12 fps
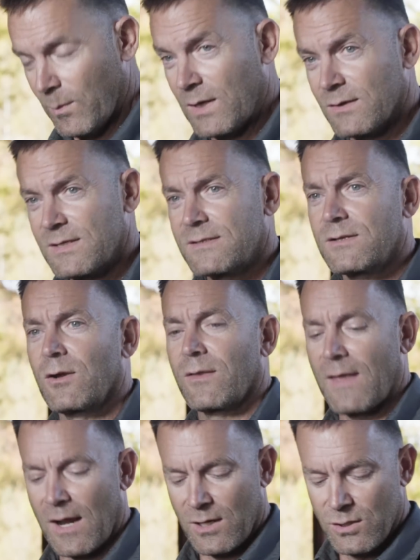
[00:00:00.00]
Because it's
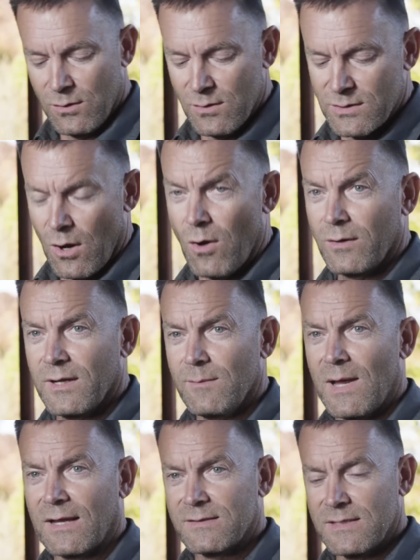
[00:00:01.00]
got that huge honking
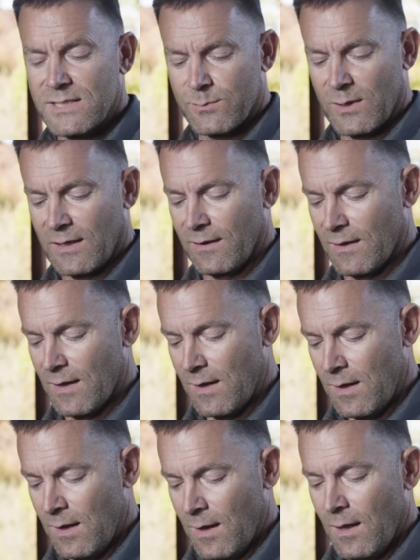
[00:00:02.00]
magazine spring in there,
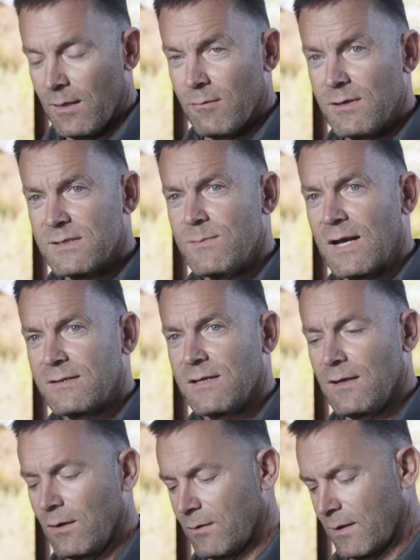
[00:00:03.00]
there is a
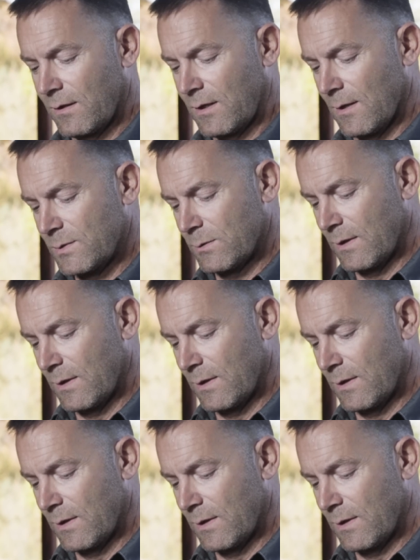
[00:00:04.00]
magazine loader that comes